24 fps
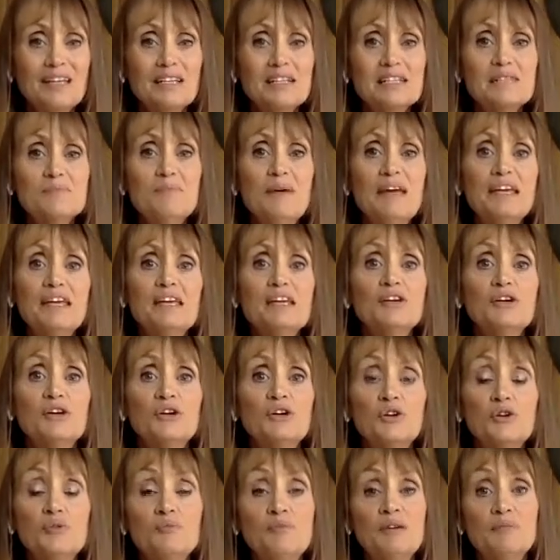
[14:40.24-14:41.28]
And it's making
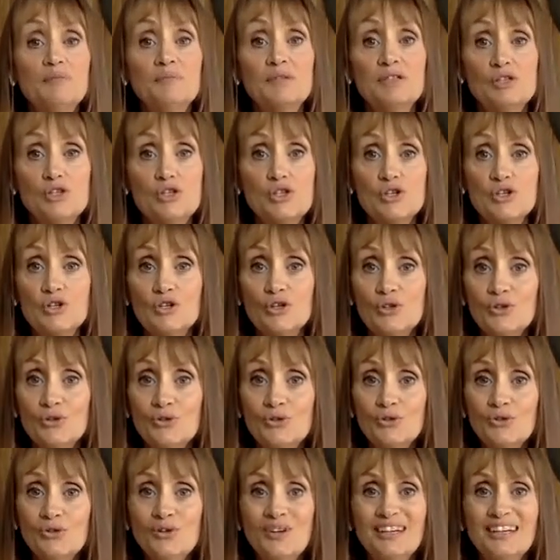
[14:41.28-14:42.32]
a commitment to
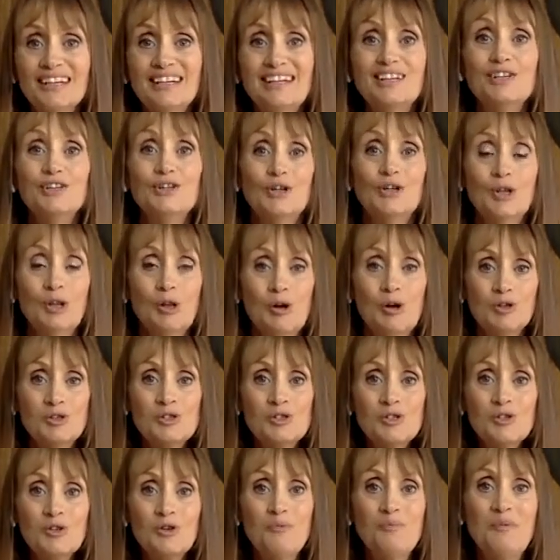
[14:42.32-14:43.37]
you, your
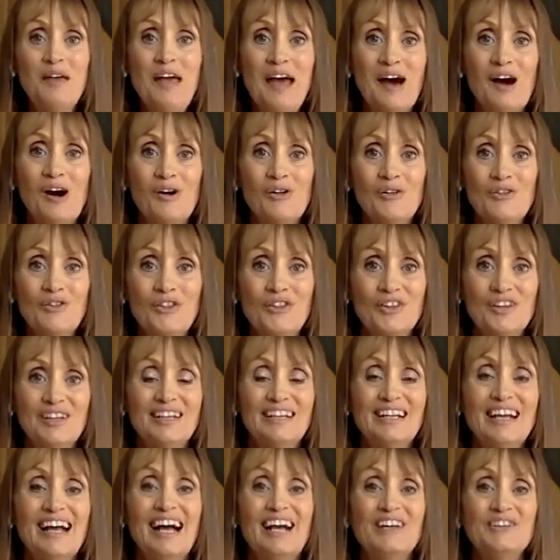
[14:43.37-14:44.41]
long-term health,
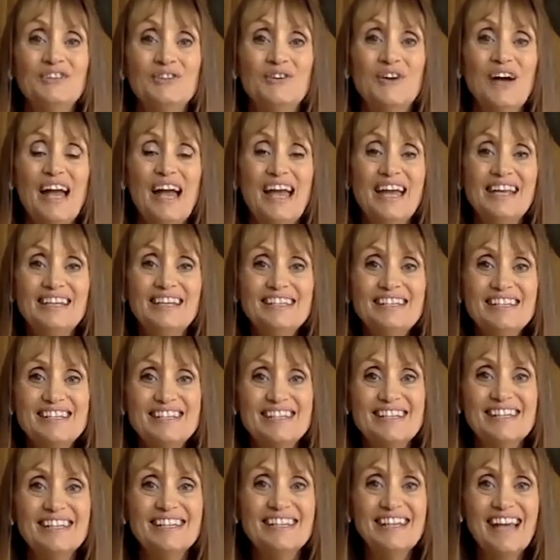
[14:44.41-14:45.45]
and your
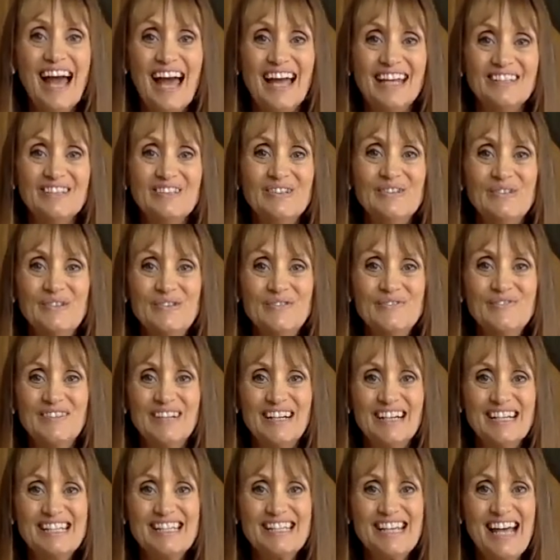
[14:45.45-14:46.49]
energy and your
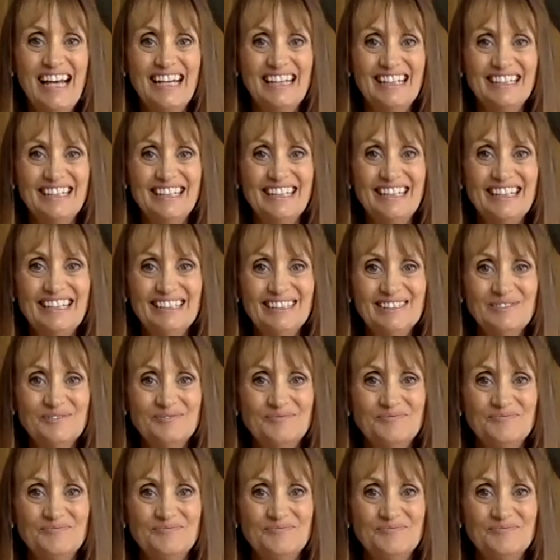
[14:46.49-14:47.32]
vitality.